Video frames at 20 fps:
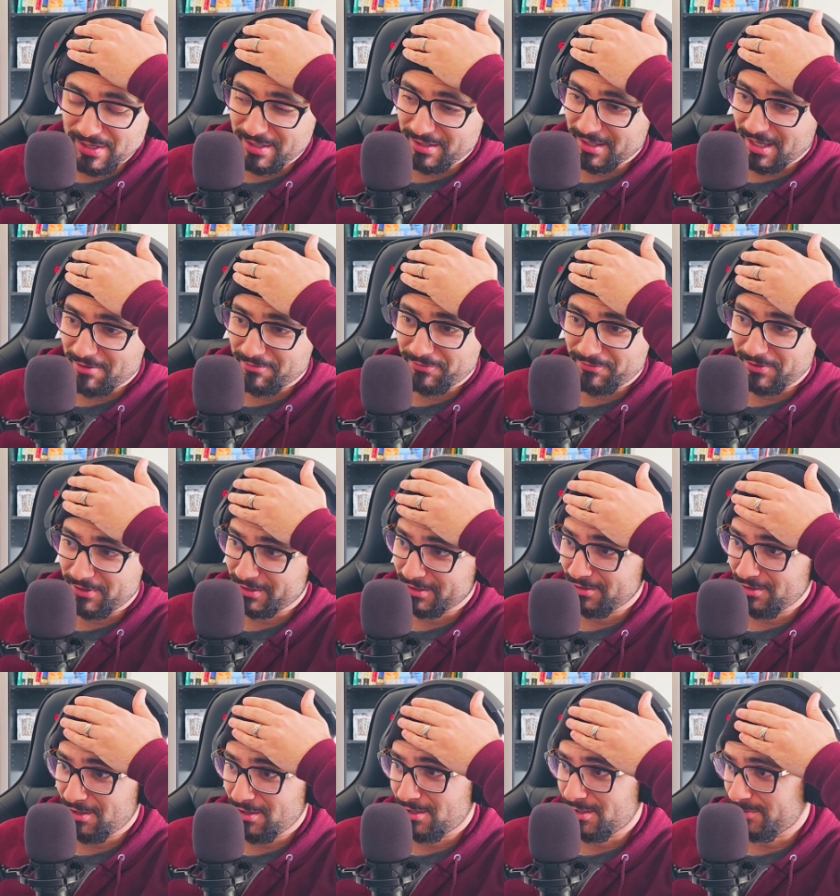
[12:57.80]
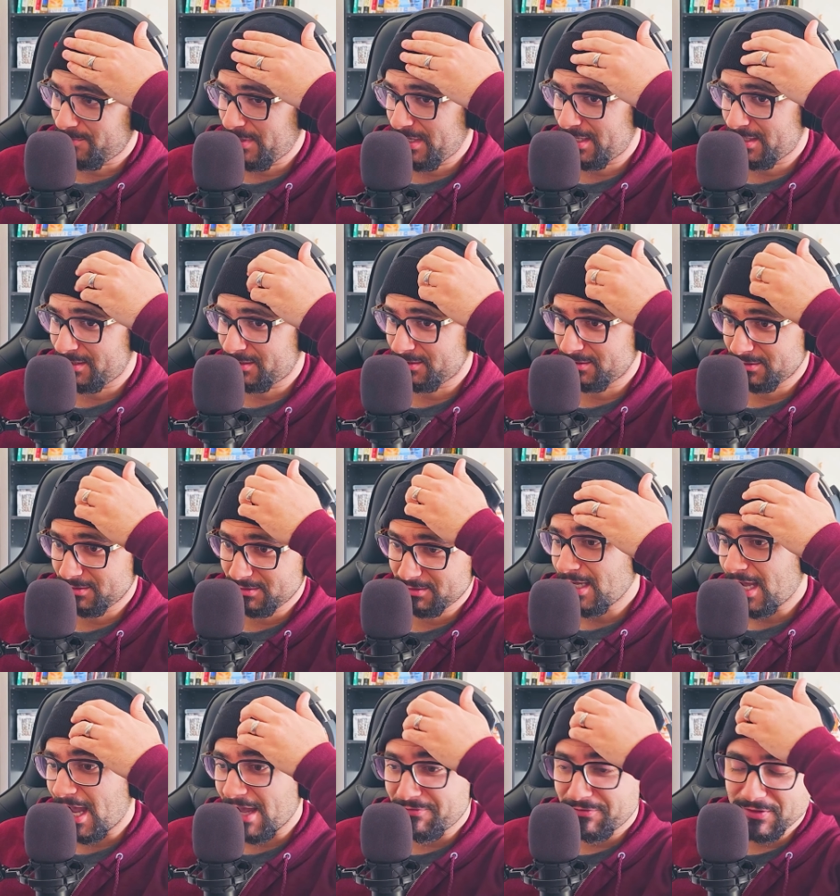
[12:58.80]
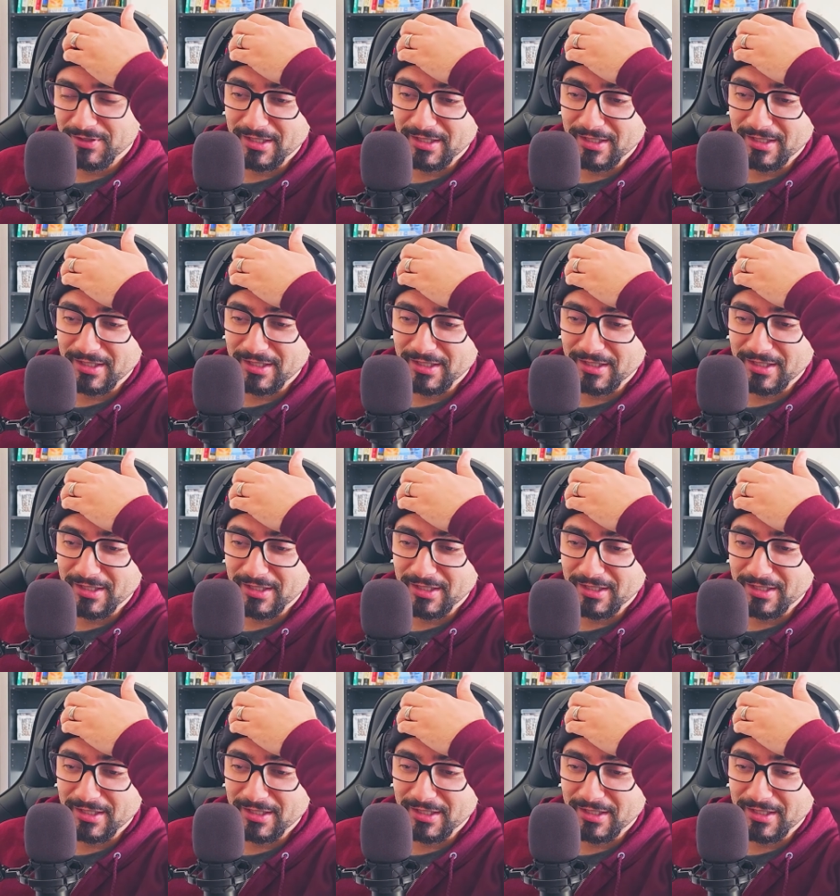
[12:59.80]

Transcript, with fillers: being that fucking long, man. I